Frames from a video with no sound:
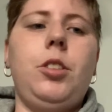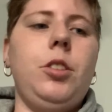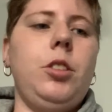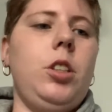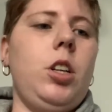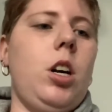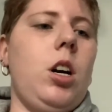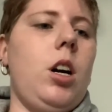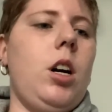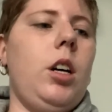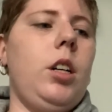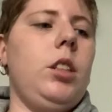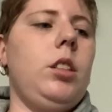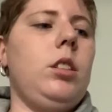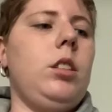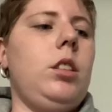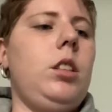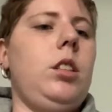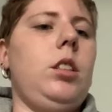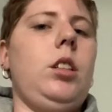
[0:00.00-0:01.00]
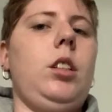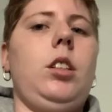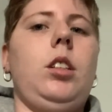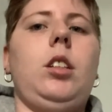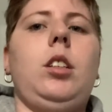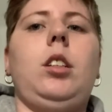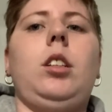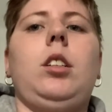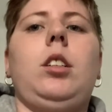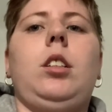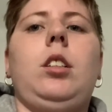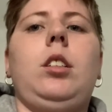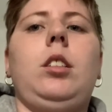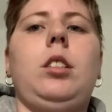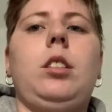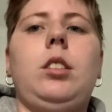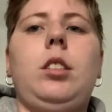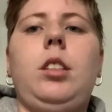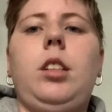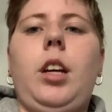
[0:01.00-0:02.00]
got the
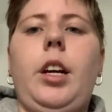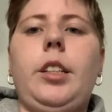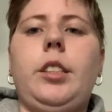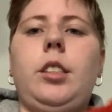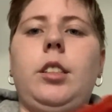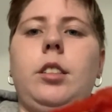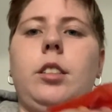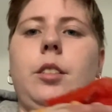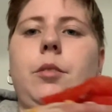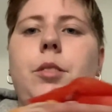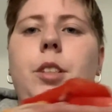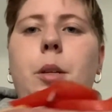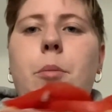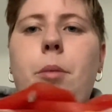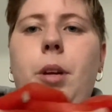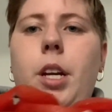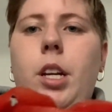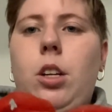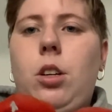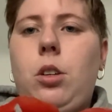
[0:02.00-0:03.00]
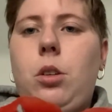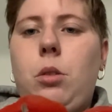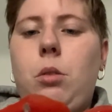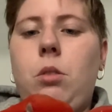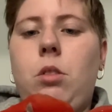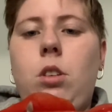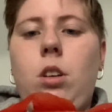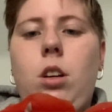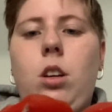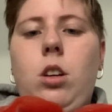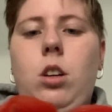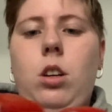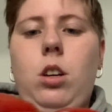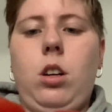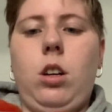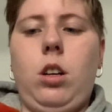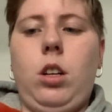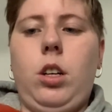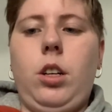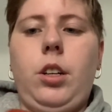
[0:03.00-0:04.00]
slices of tomato
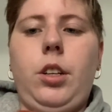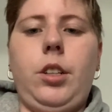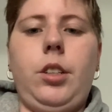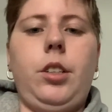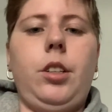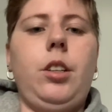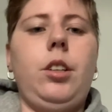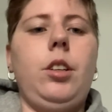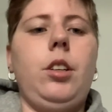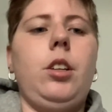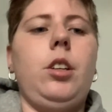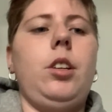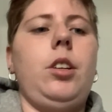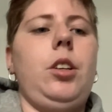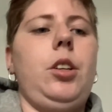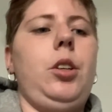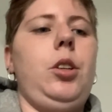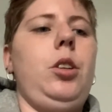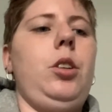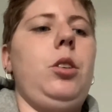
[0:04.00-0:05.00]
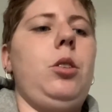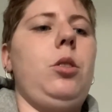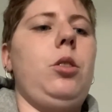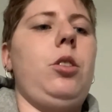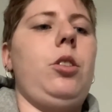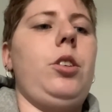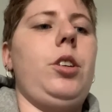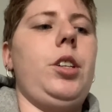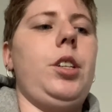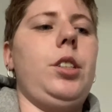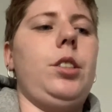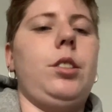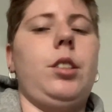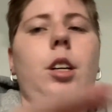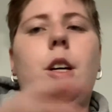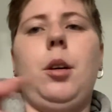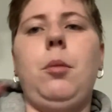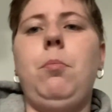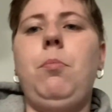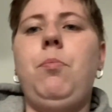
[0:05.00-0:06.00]
on your
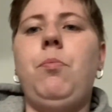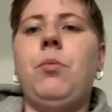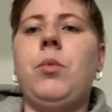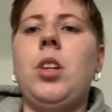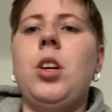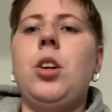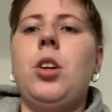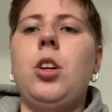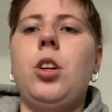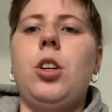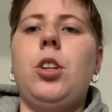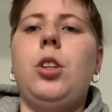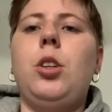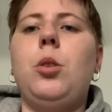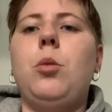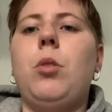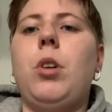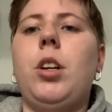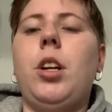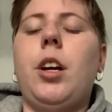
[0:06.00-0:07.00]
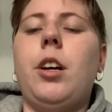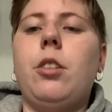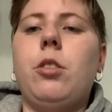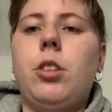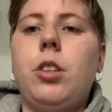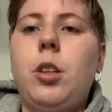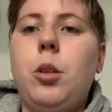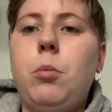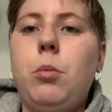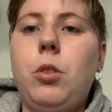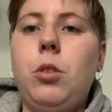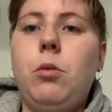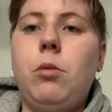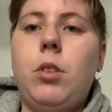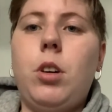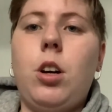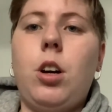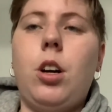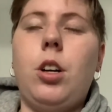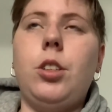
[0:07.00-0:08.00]
sub, you are now going to move
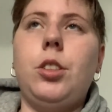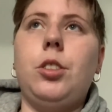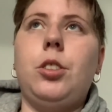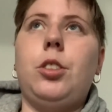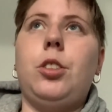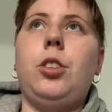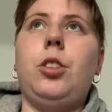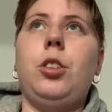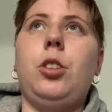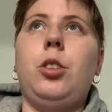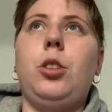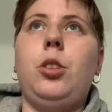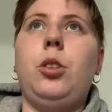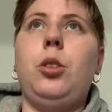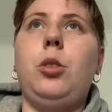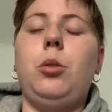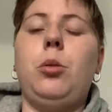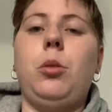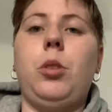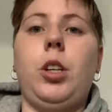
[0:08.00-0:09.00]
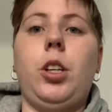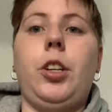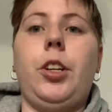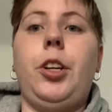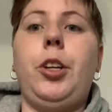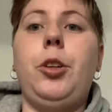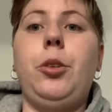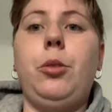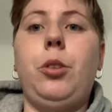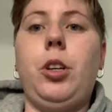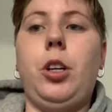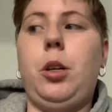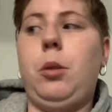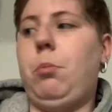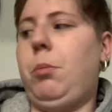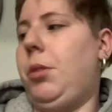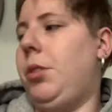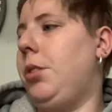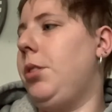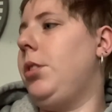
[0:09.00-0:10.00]
on to
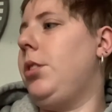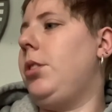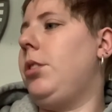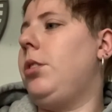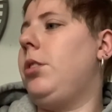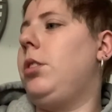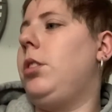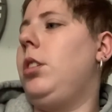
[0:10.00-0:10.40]
cucumbers.